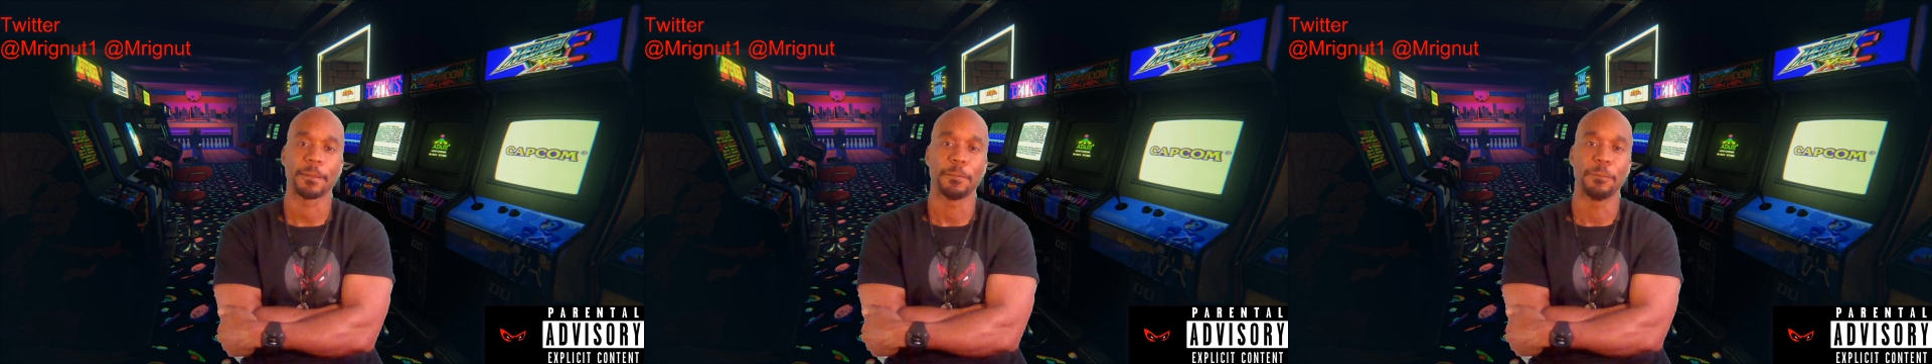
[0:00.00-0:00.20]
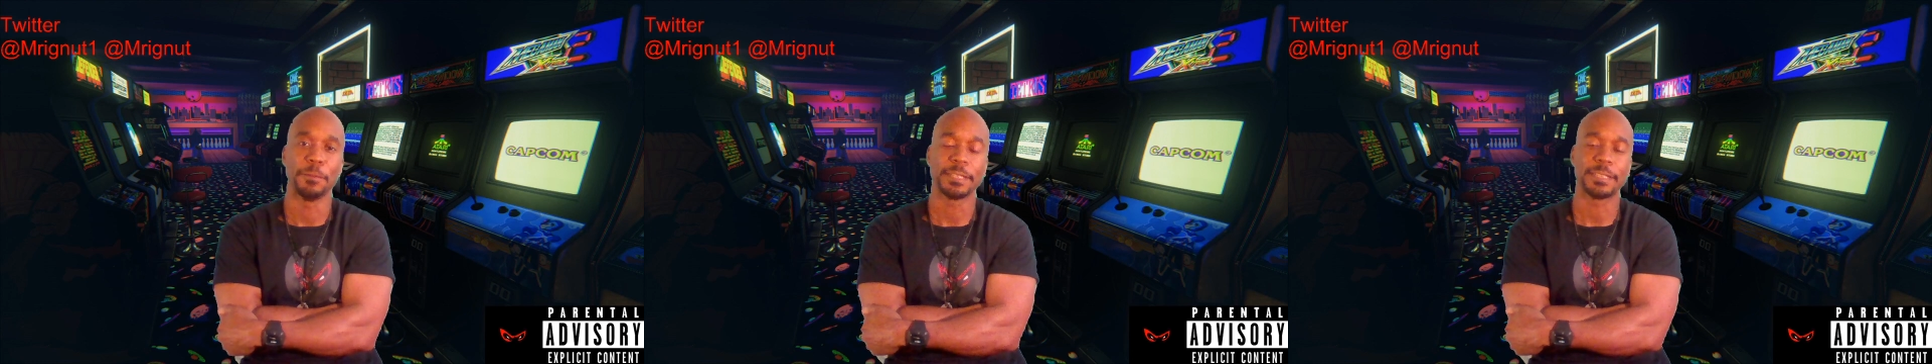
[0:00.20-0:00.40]

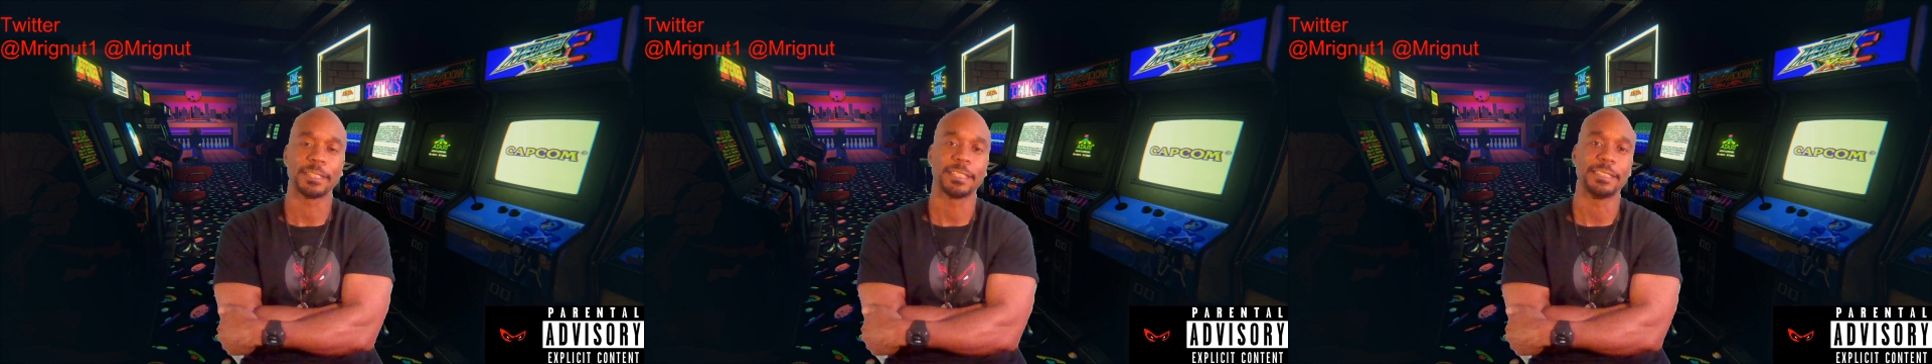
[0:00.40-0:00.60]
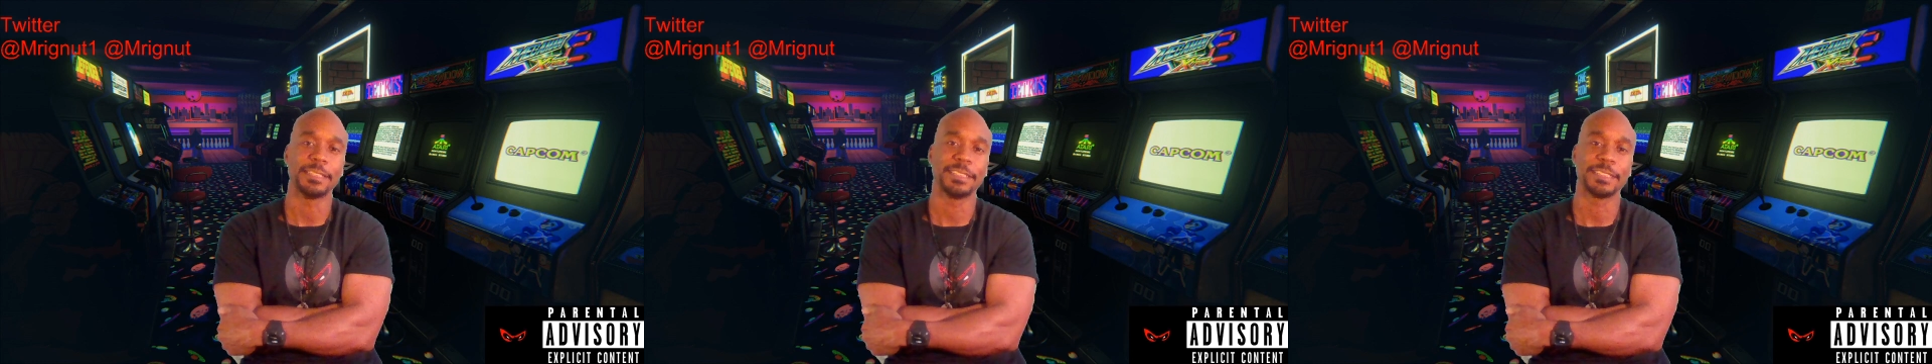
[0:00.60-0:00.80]
with
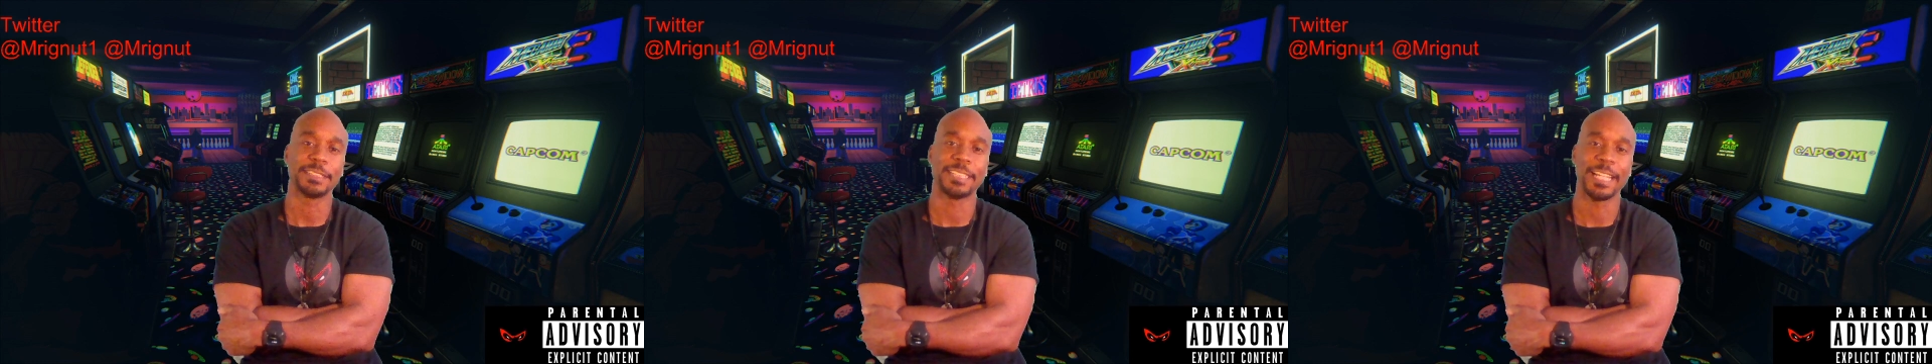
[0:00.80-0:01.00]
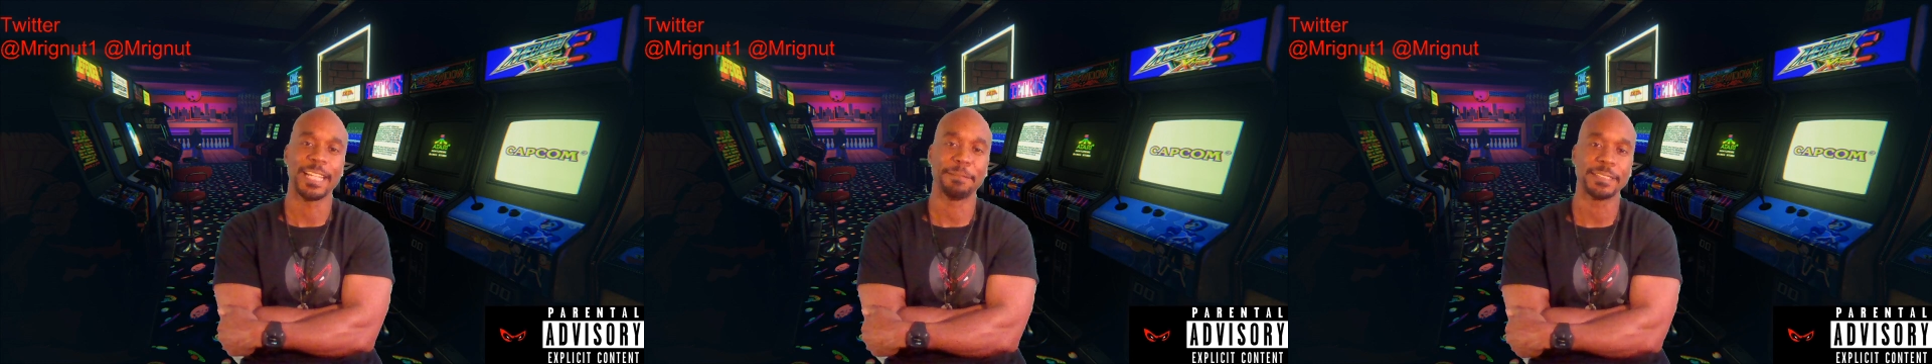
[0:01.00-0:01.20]
uh, your
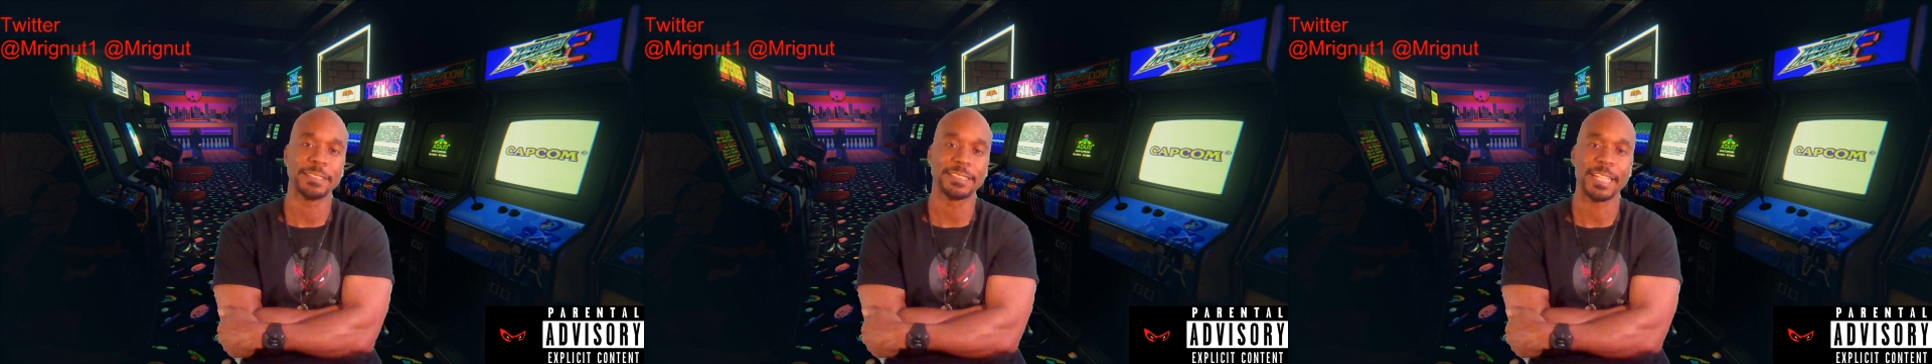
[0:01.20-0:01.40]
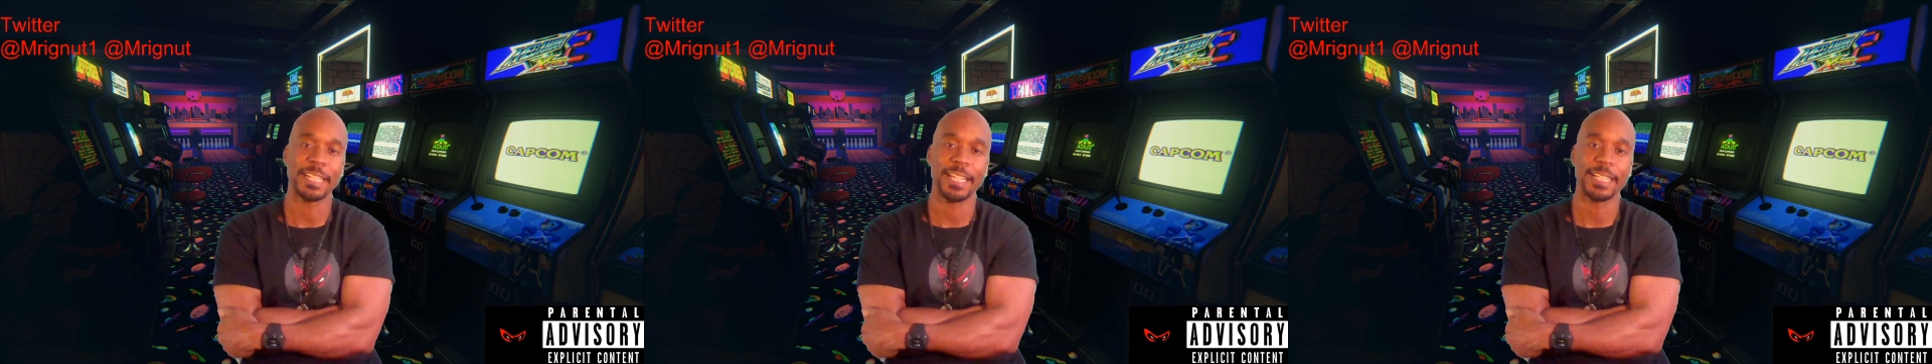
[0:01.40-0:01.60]
gamer
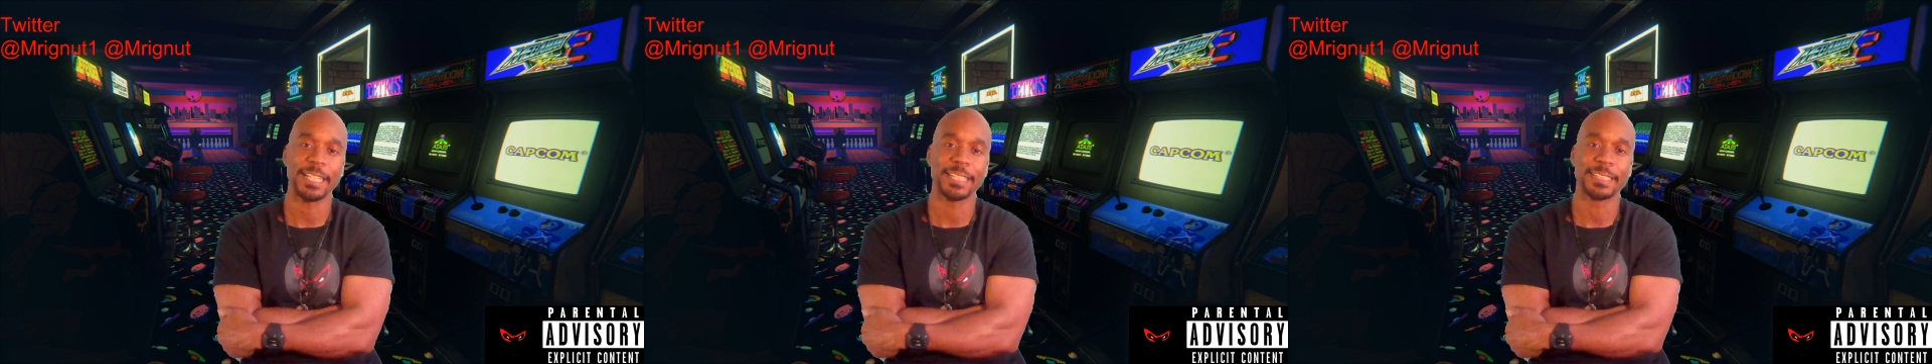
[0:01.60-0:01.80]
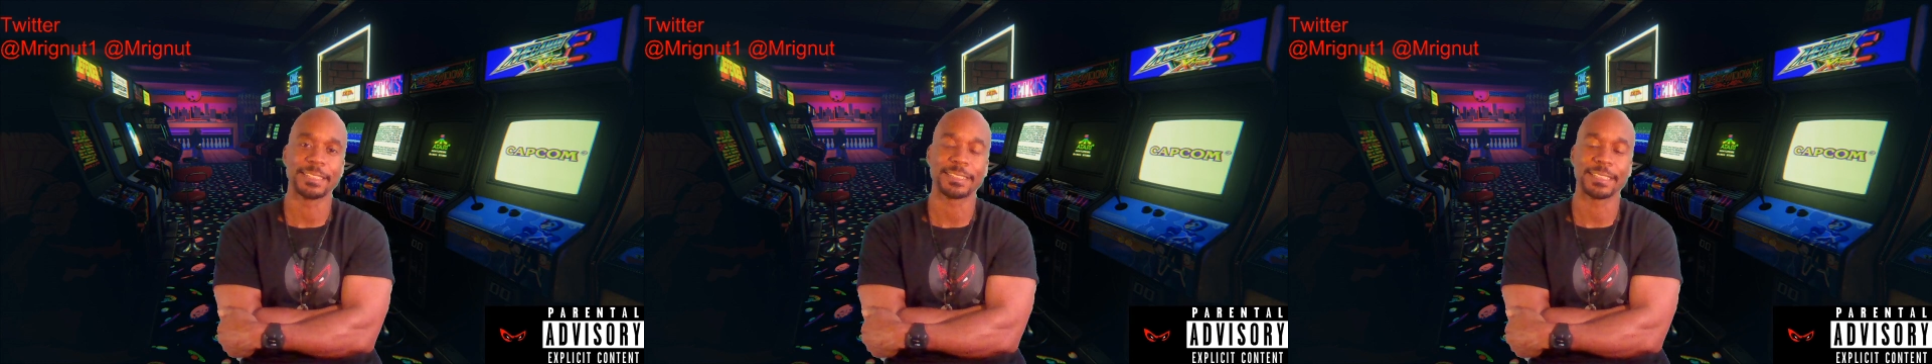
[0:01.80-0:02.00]

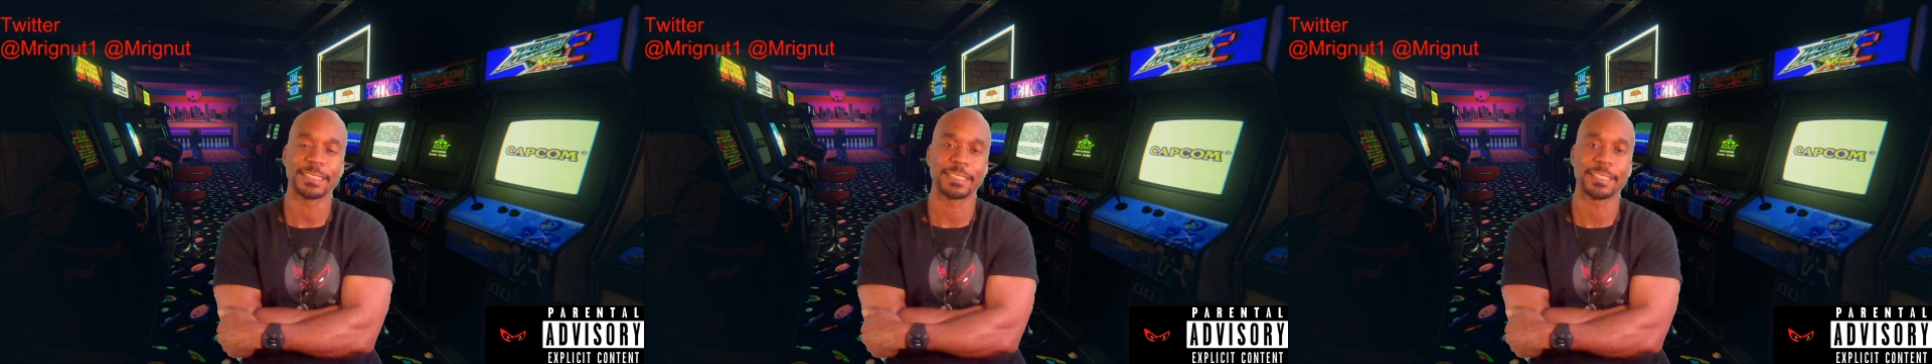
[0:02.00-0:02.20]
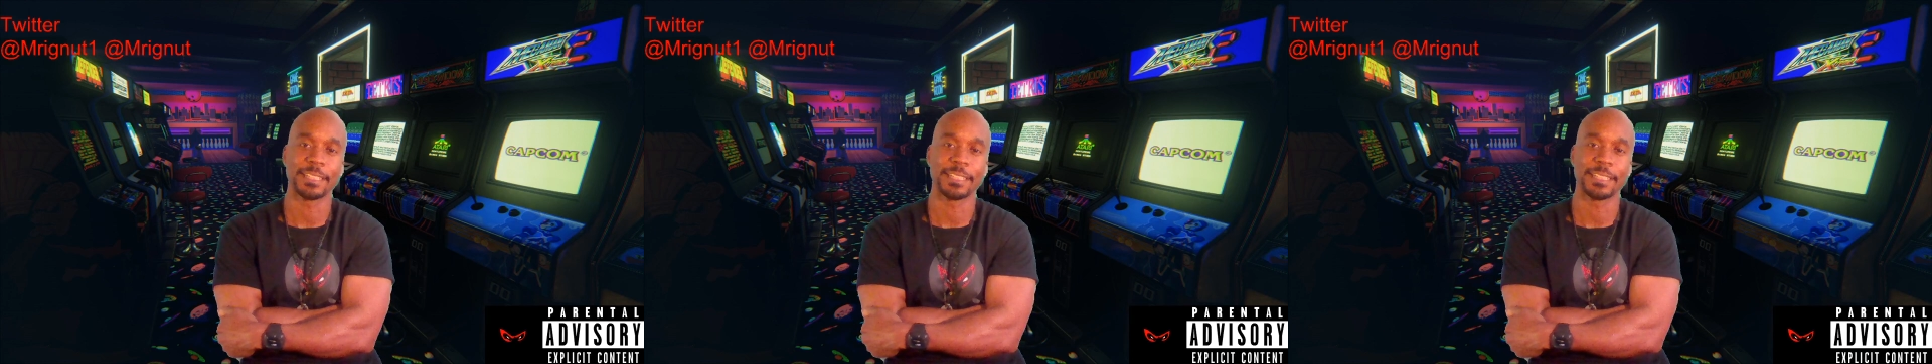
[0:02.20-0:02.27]
tags and